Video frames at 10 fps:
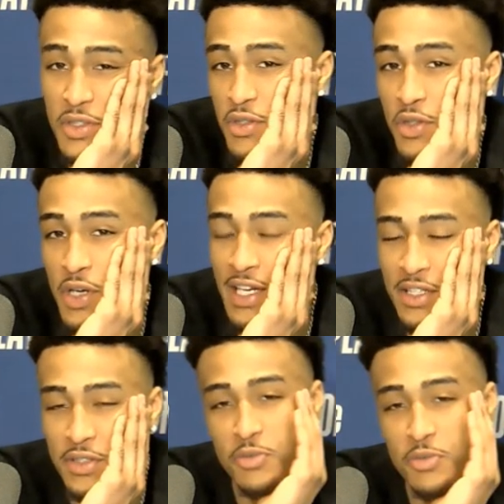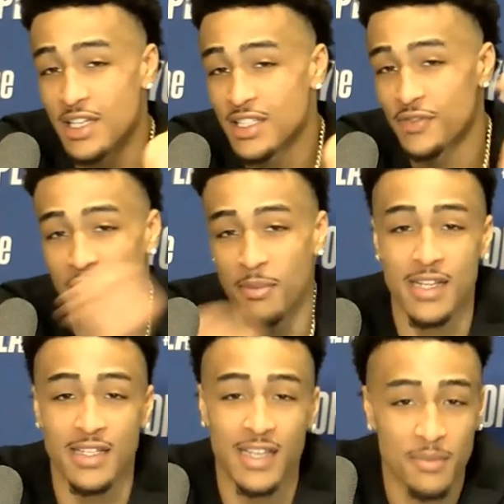try to do too much. I felt
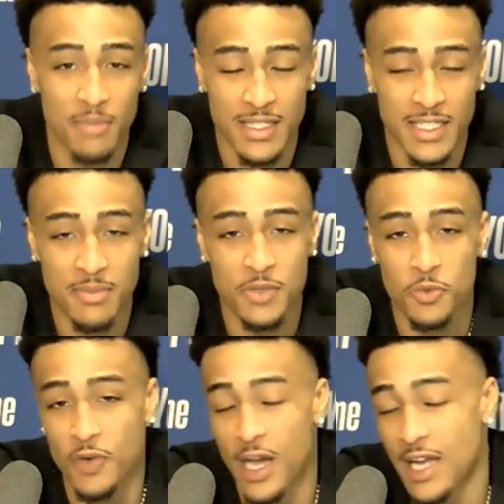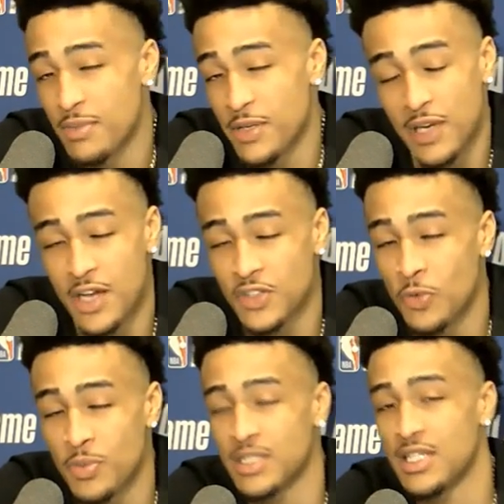like my teammates were finding me when I was
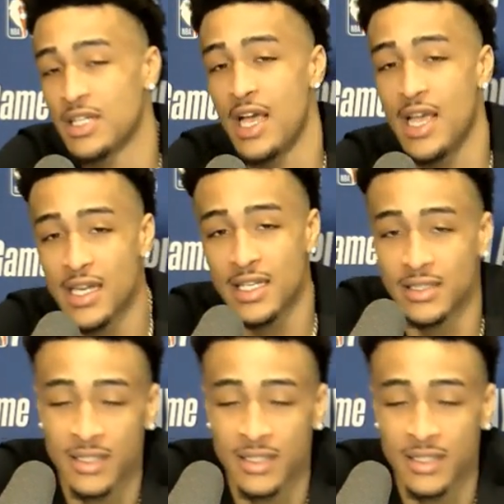open tonight. And,